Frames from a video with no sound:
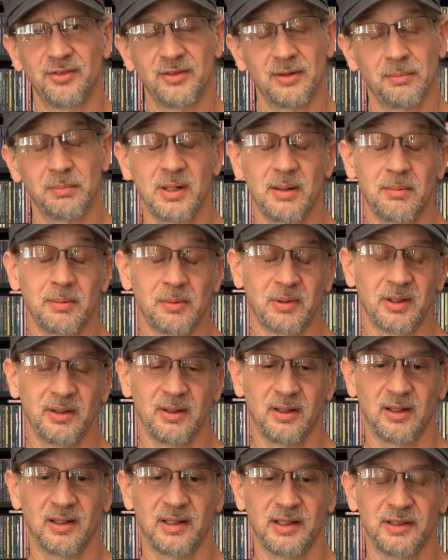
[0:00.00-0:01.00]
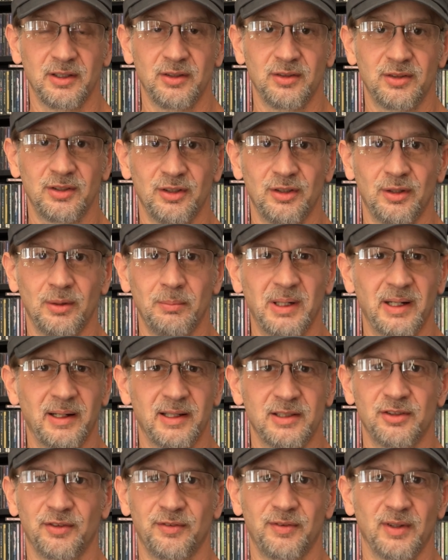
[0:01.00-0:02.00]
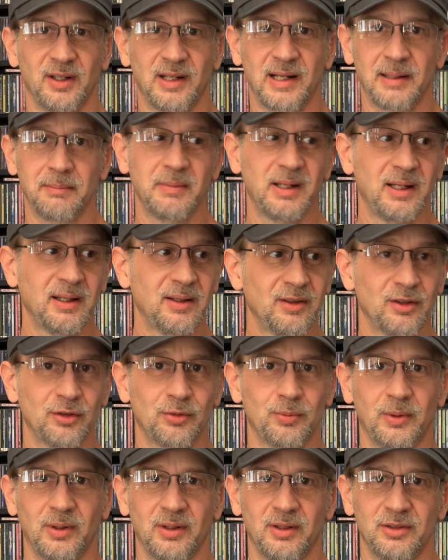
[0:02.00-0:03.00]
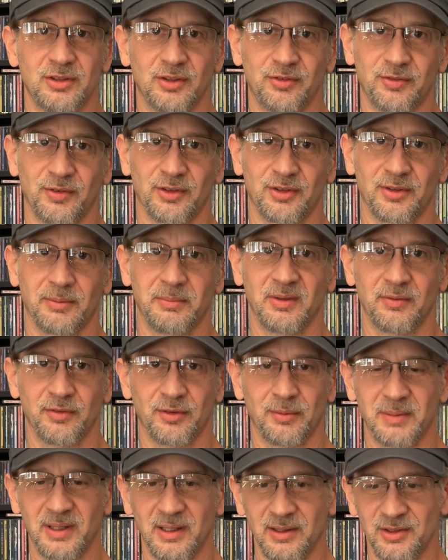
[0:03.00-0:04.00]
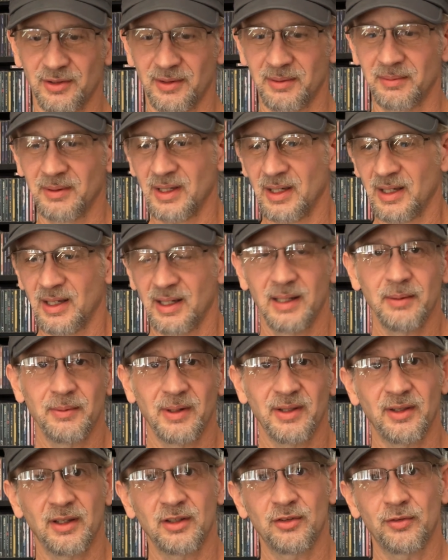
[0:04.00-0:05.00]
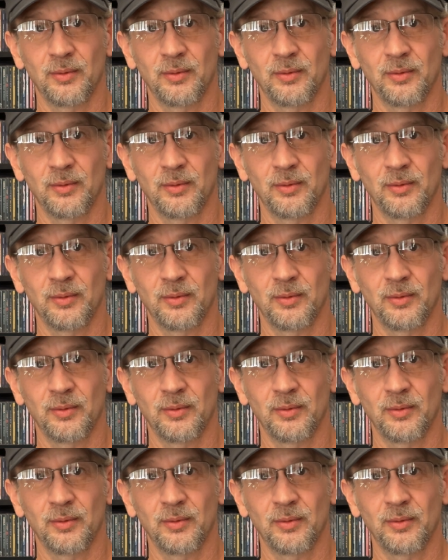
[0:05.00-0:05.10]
There probably are on YouTube, but I just figured I'd make this one just for some information. Anyway, thanks for